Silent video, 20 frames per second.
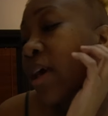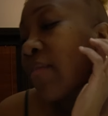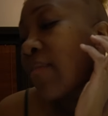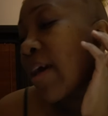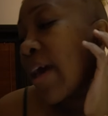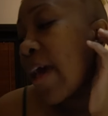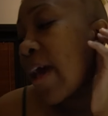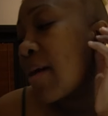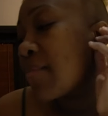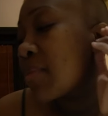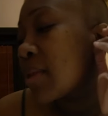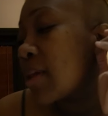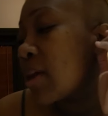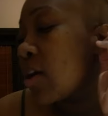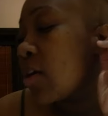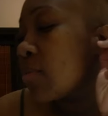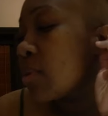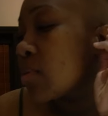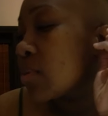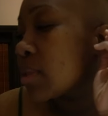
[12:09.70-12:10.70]
have an app to
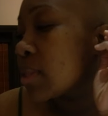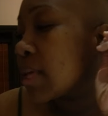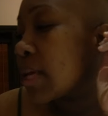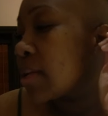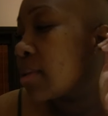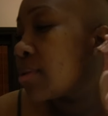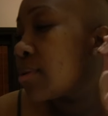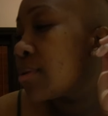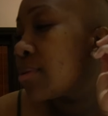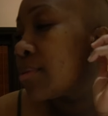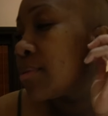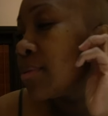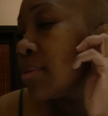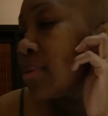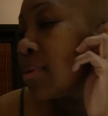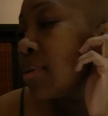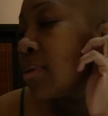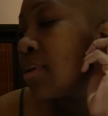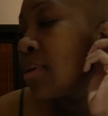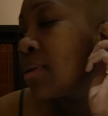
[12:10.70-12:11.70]
help me with that too.
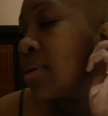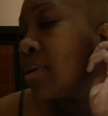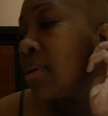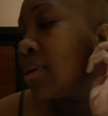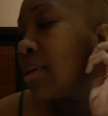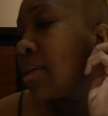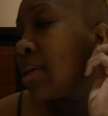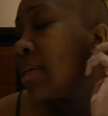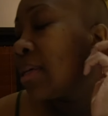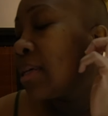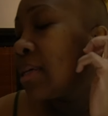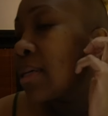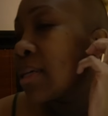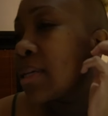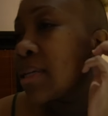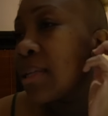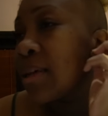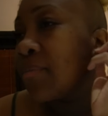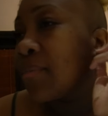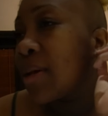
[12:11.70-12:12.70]

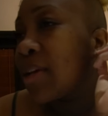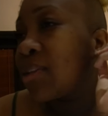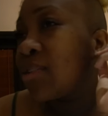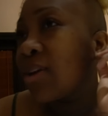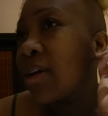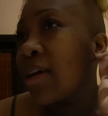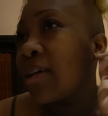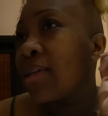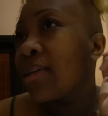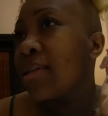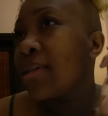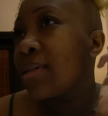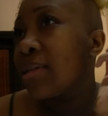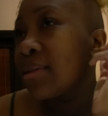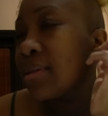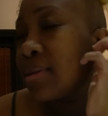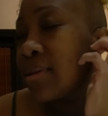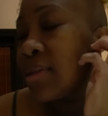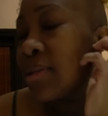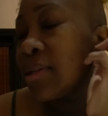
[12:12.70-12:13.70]
Because I'm not trying to,
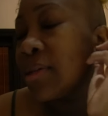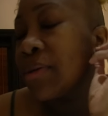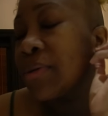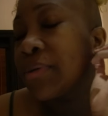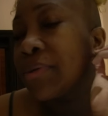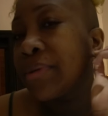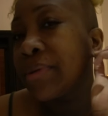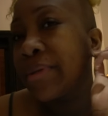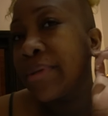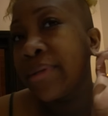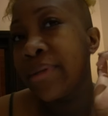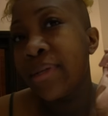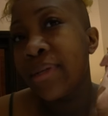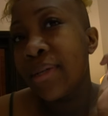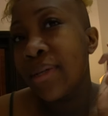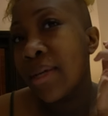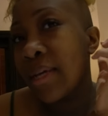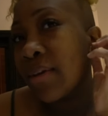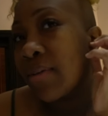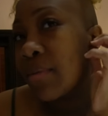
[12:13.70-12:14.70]
you know,
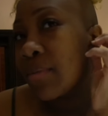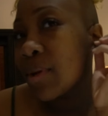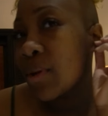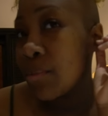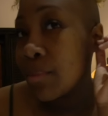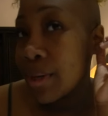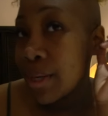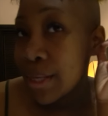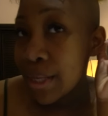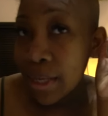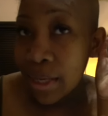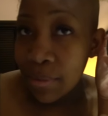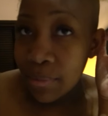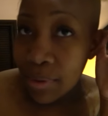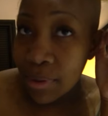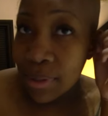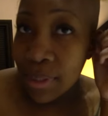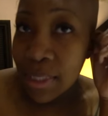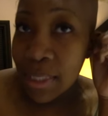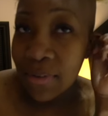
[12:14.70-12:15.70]
give up no money I ain't
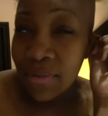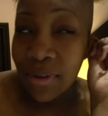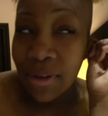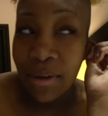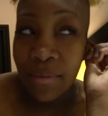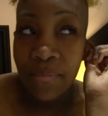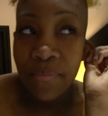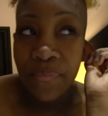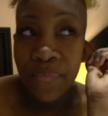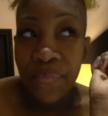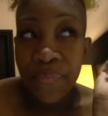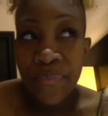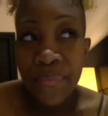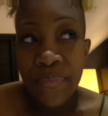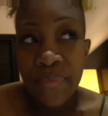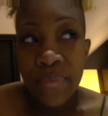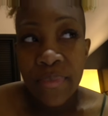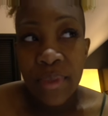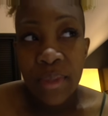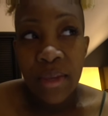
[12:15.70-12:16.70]
supposed to give up.
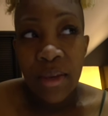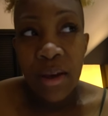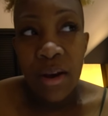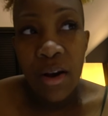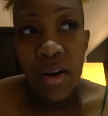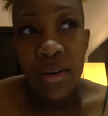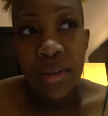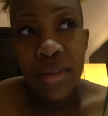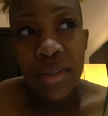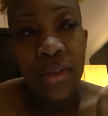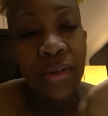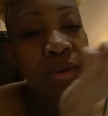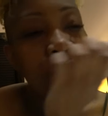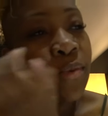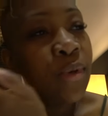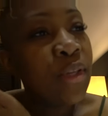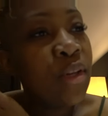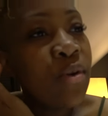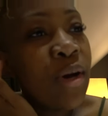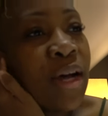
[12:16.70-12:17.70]
Also,
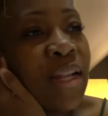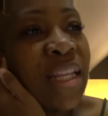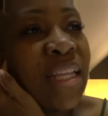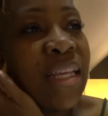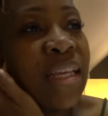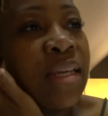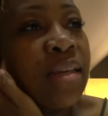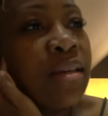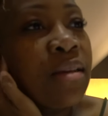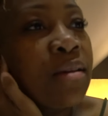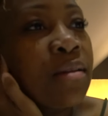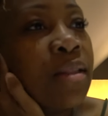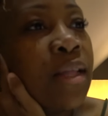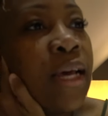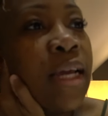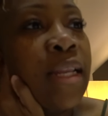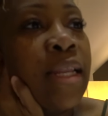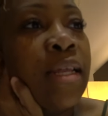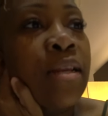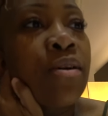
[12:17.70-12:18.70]
when you go out to eat,
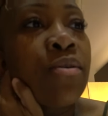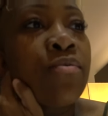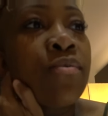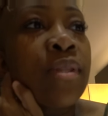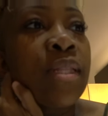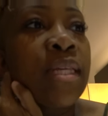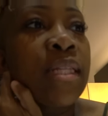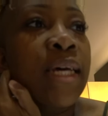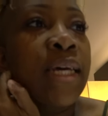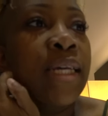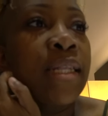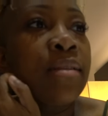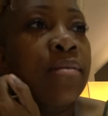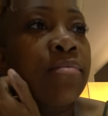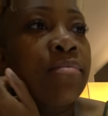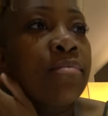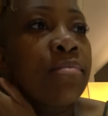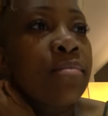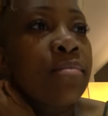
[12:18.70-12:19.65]
like, they don't really like